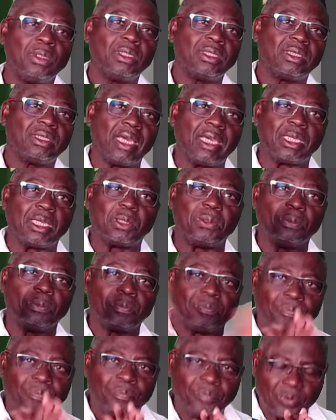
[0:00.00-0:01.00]
Thank you.
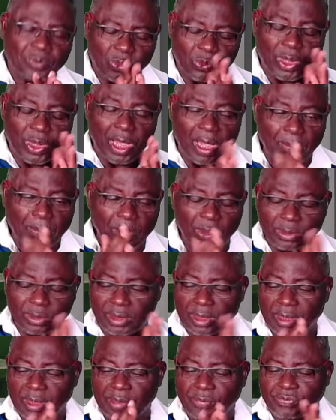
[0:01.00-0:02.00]
We are
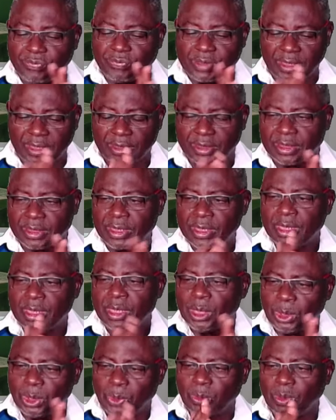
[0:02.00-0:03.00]
among the lifted.
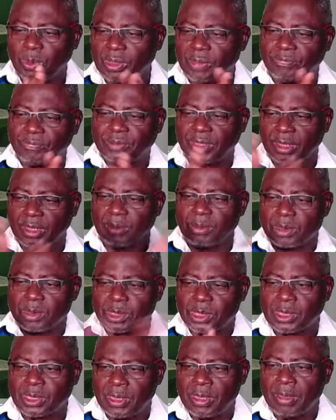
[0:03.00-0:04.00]
You lifted
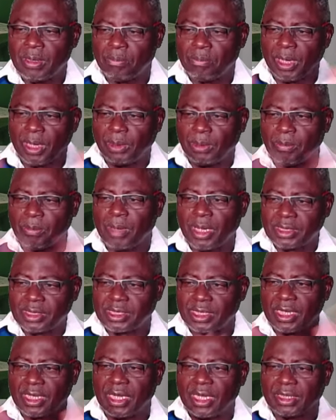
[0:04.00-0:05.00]
us by your
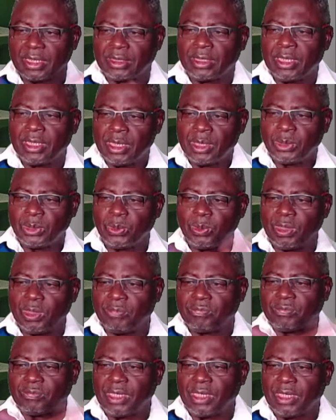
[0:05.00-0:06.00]
mighty hand. You
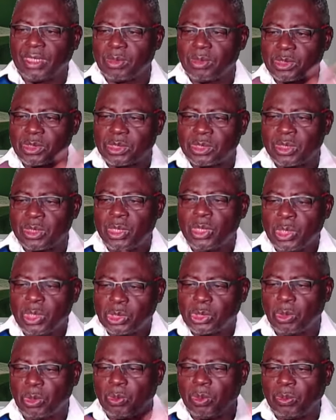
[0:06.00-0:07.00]
lifted us
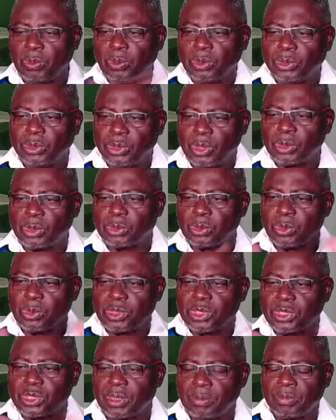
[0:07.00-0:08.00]
so we will not know
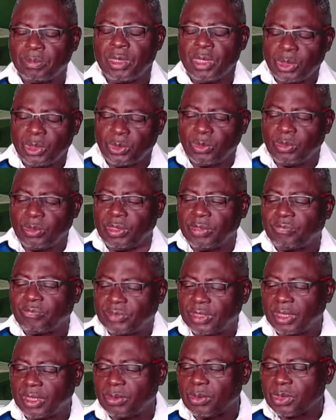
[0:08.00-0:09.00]
shame. You
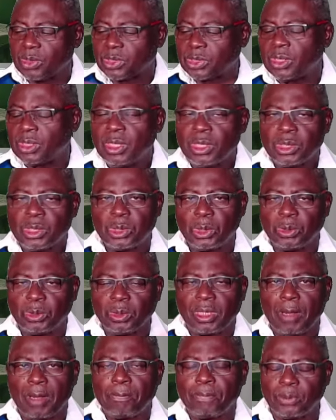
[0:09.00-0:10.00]
lifted us so
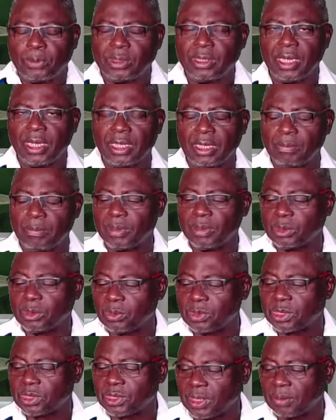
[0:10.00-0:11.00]
you can put the enemy
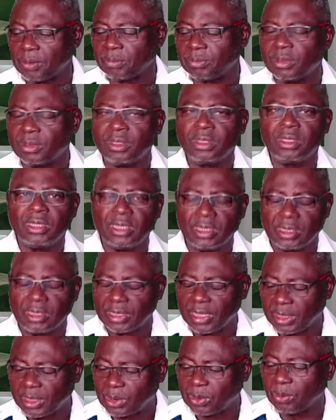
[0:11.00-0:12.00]
to shame.
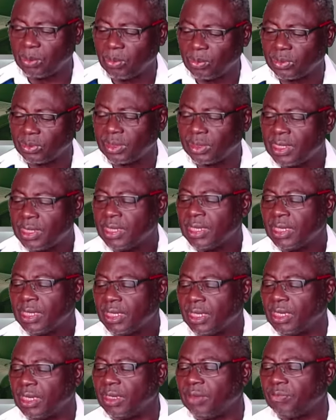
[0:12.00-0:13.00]
Thank you, Lord.
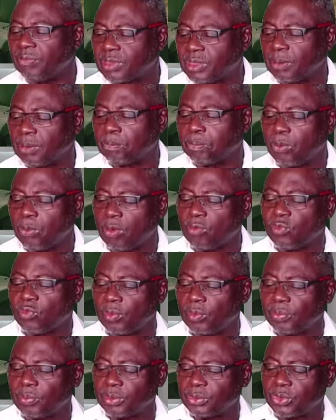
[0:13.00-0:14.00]
He lifts the poor
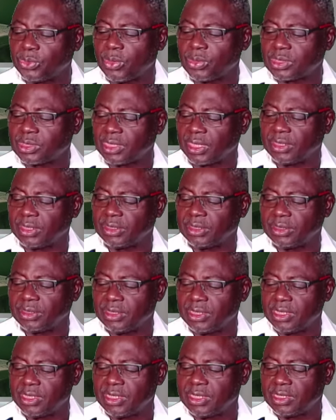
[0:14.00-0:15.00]
from the dust and the
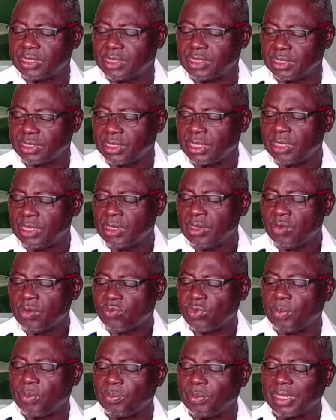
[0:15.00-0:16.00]
needy
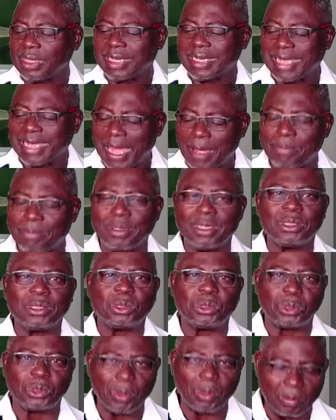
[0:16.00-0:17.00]
from the
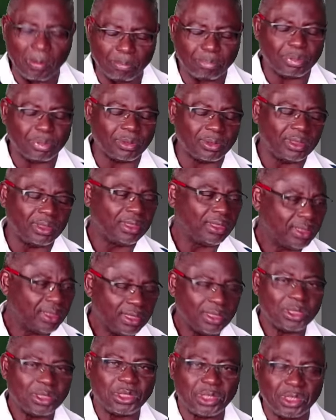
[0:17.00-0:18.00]
garbage dump.
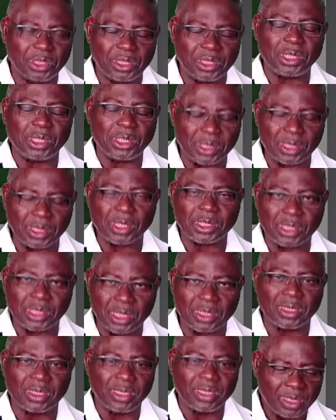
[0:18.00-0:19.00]

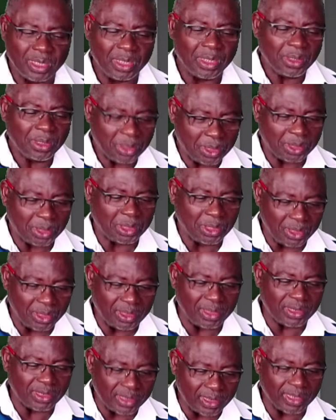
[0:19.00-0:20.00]
Jesus,
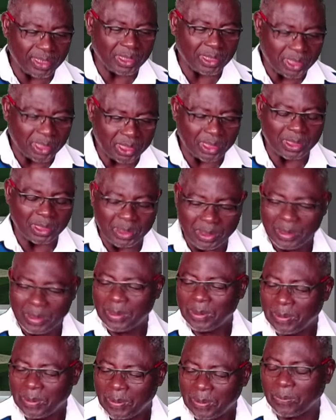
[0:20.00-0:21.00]
Jesus,
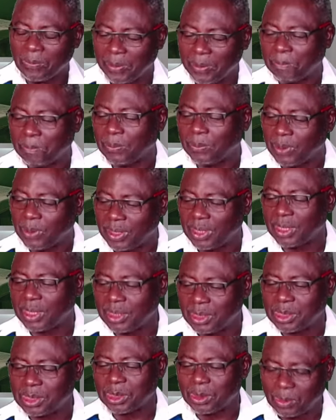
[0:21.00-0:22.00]
we
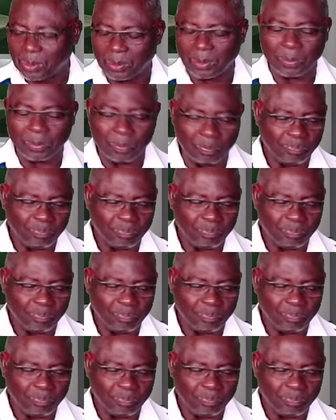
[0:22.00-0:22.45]
praise you.